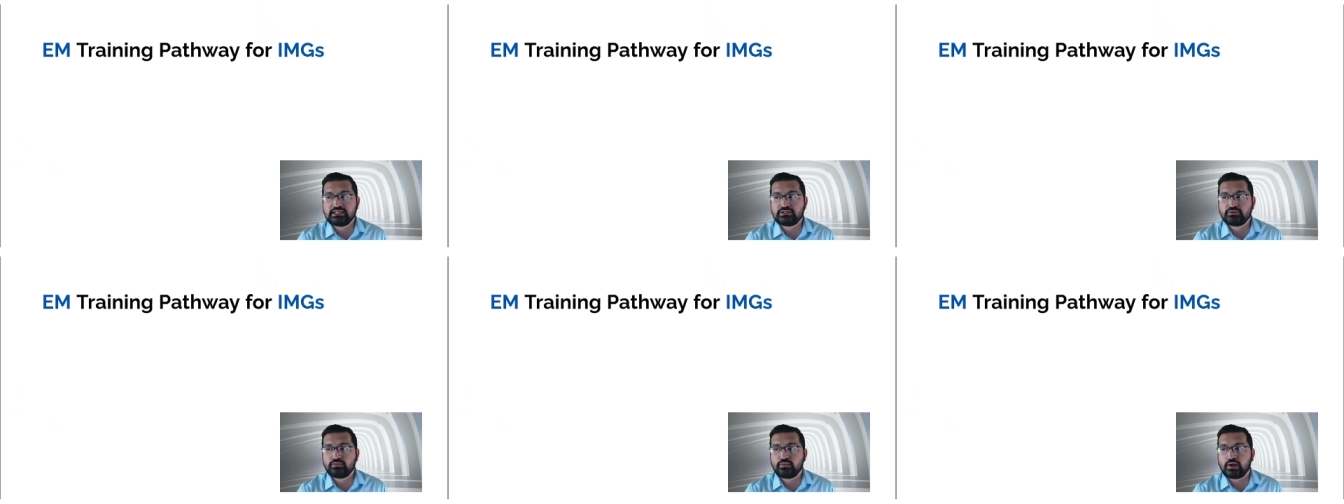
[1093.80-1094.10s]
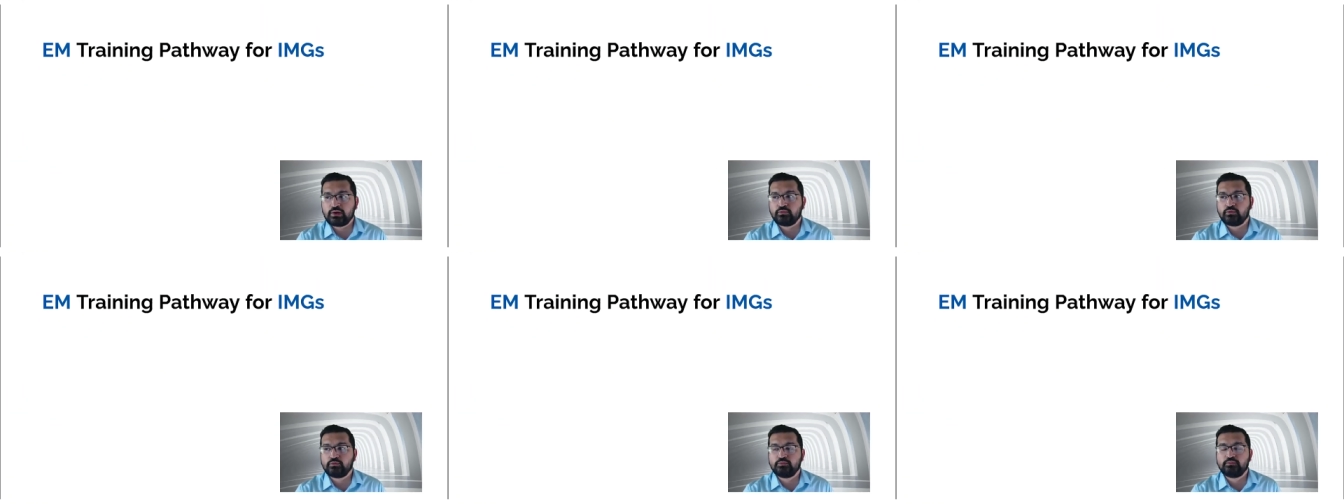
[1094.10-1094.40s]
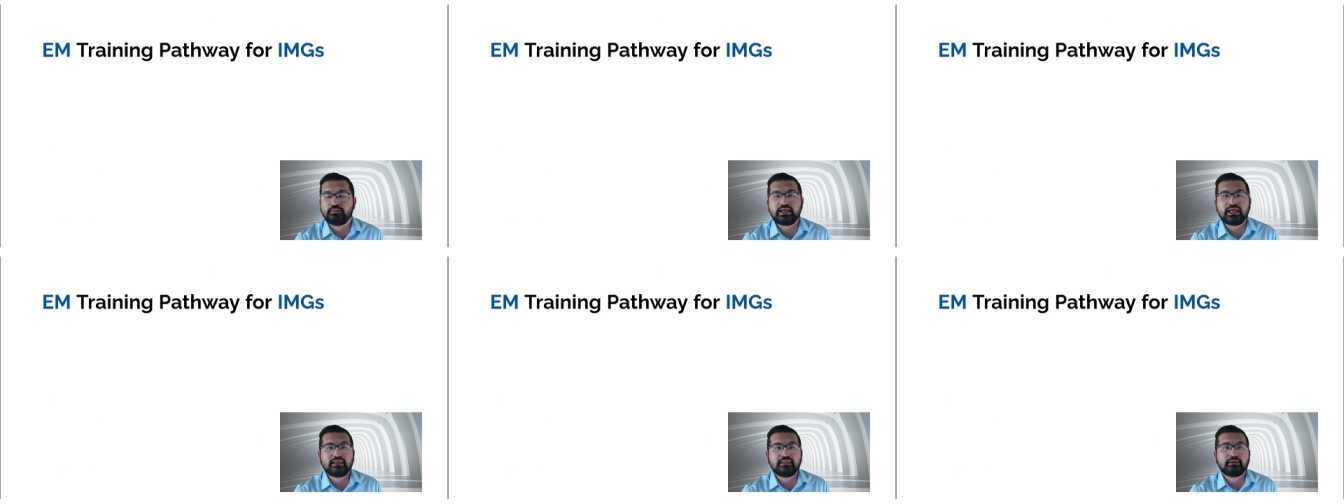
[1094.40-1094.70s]
what would
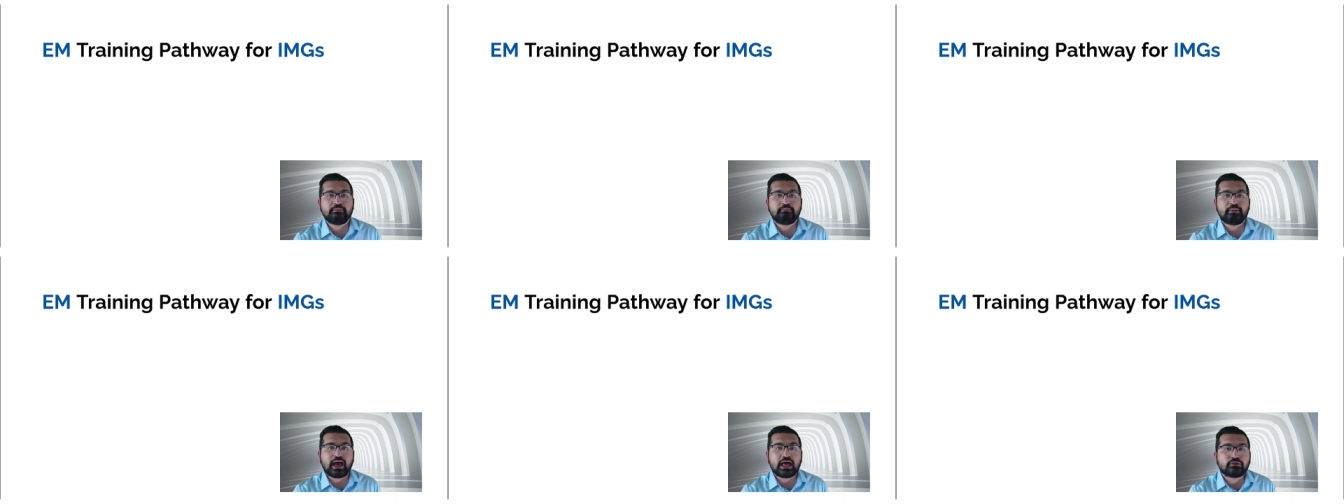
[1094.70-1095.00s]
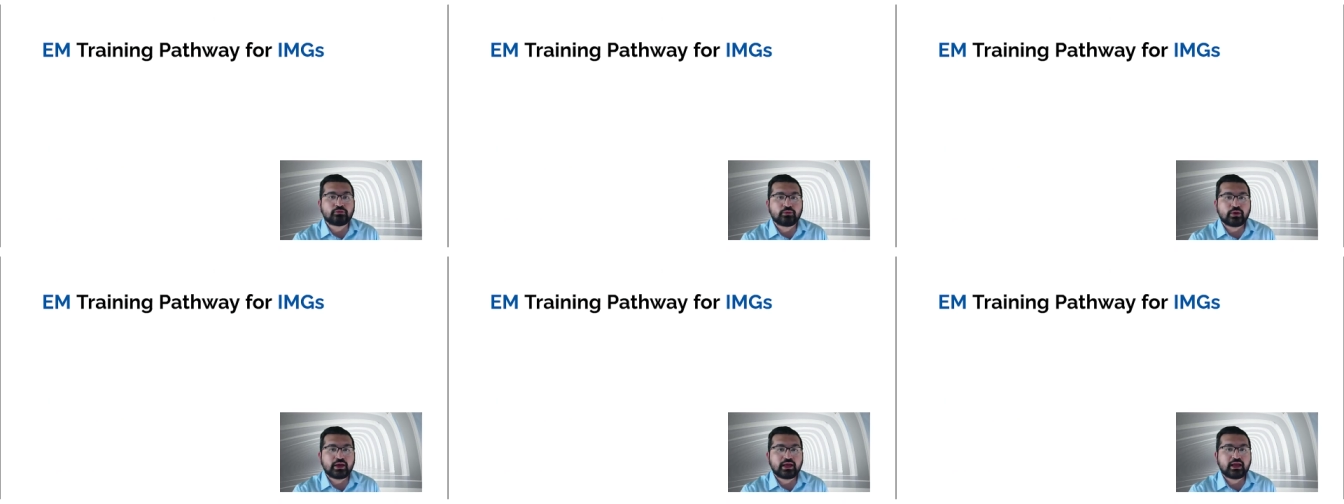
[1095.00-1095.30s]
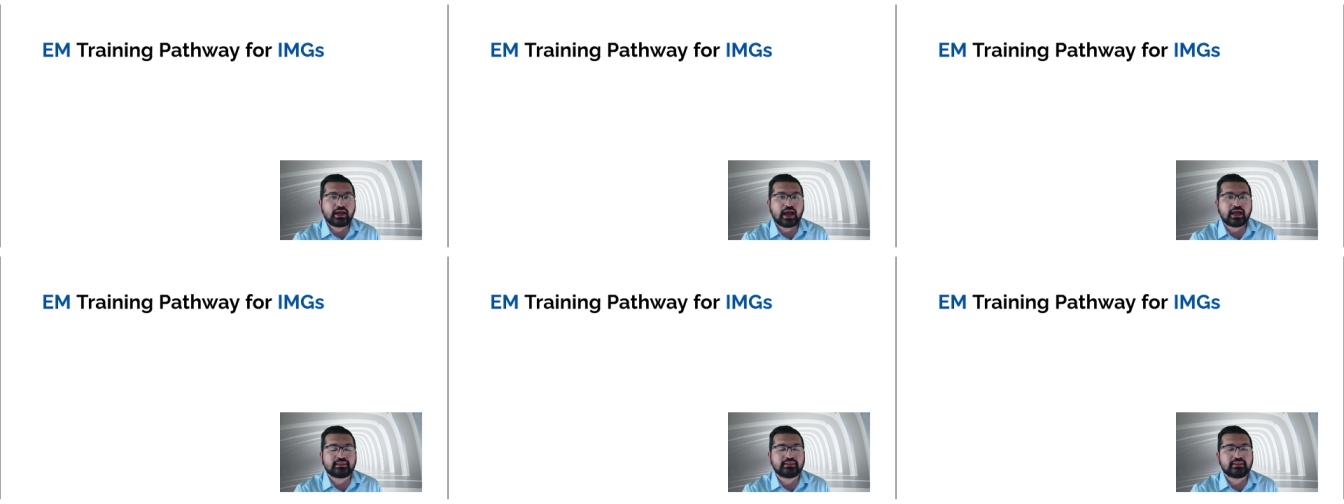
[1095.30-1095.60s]
be the
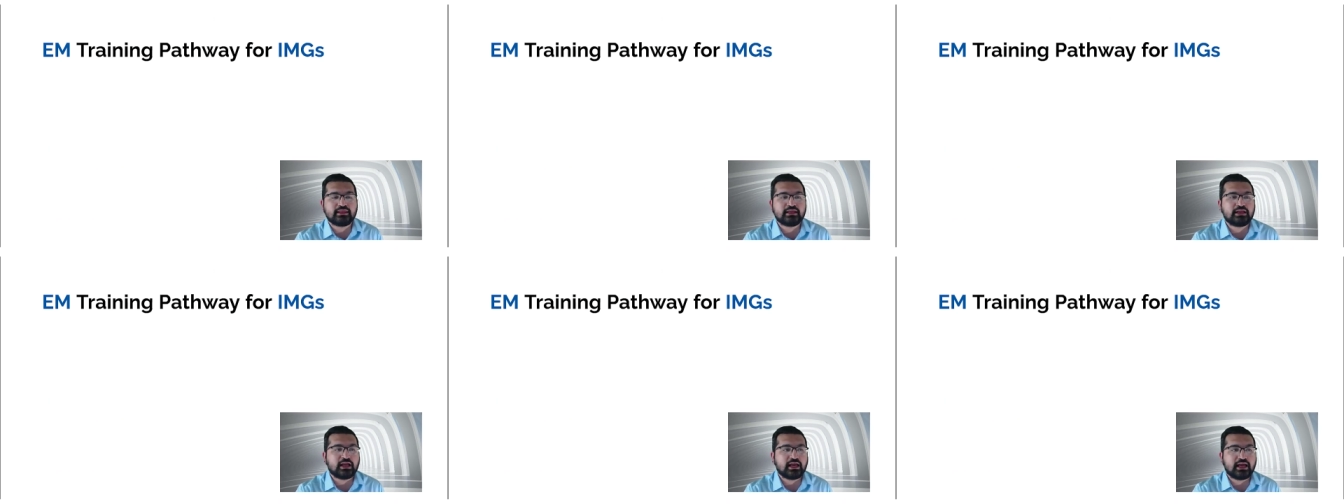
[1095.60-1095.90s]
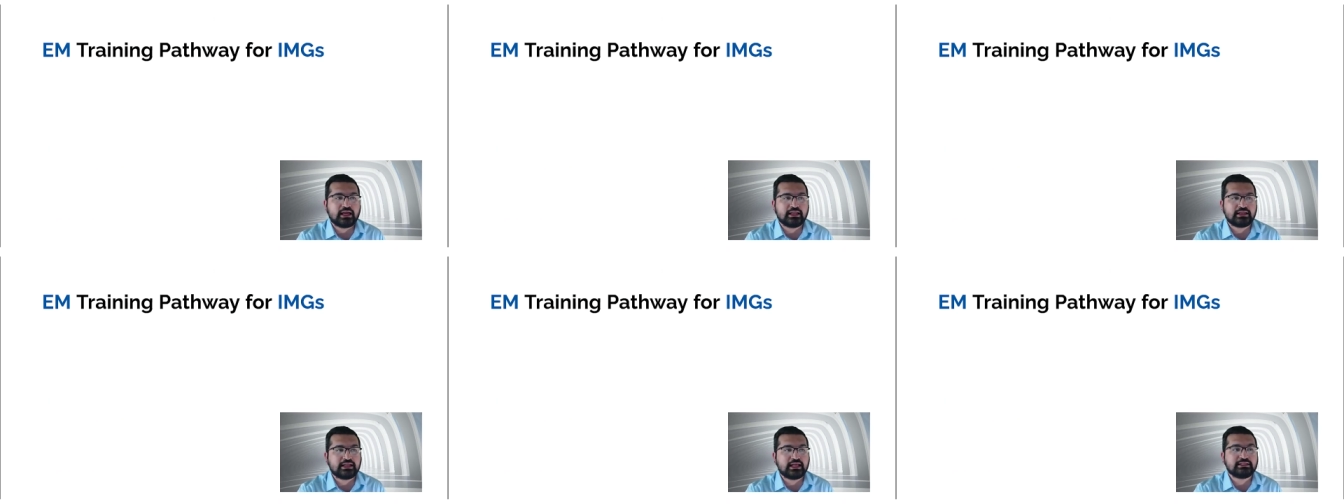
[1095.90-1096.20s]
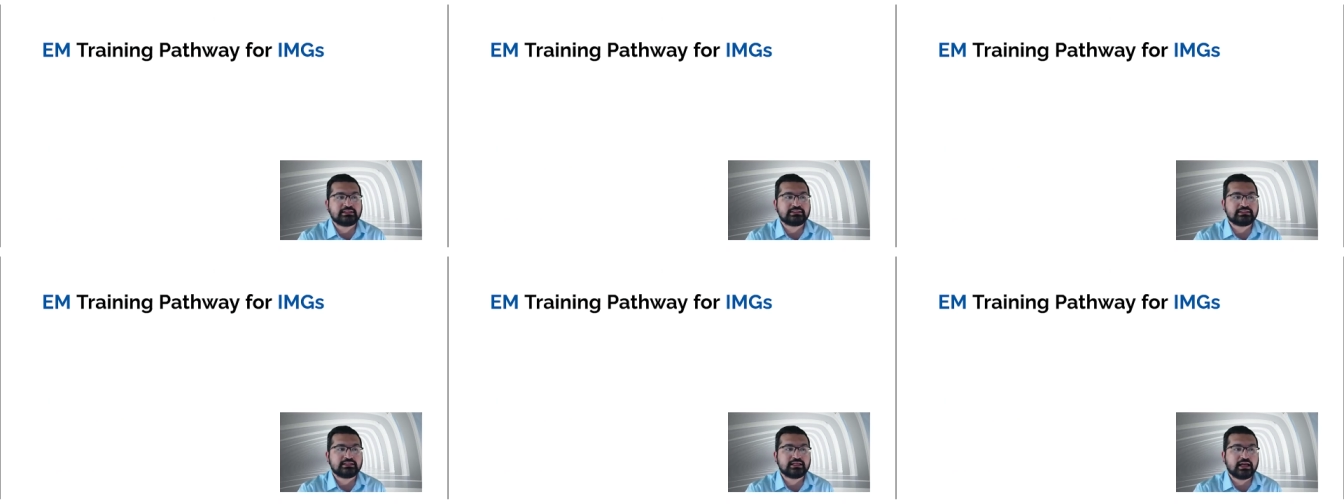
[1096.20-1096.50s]
pathway? I think it,
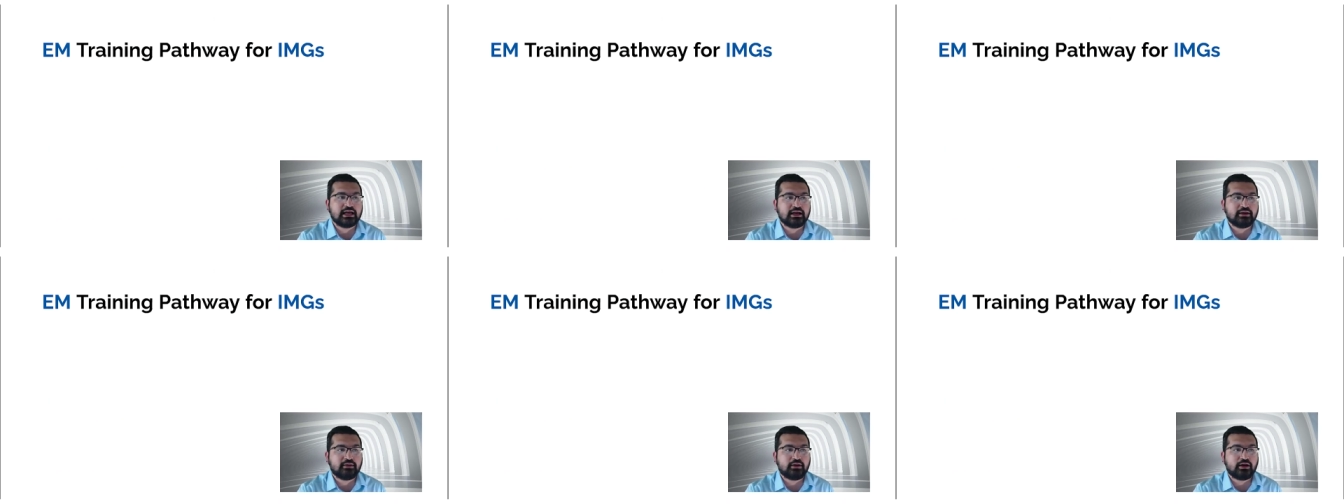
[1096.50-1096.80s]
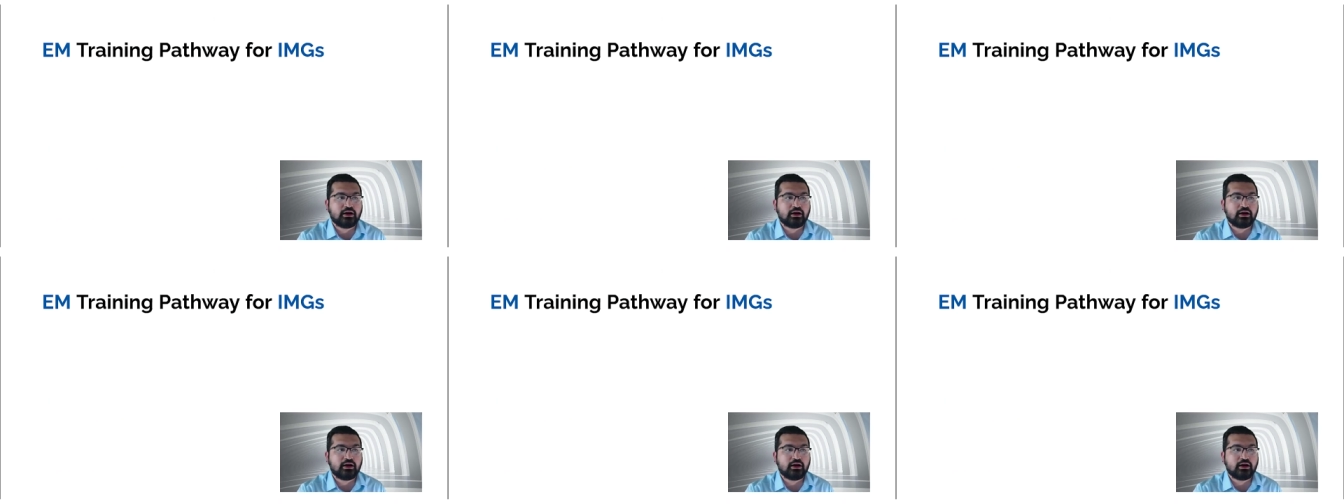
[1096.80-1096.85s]
it's uh,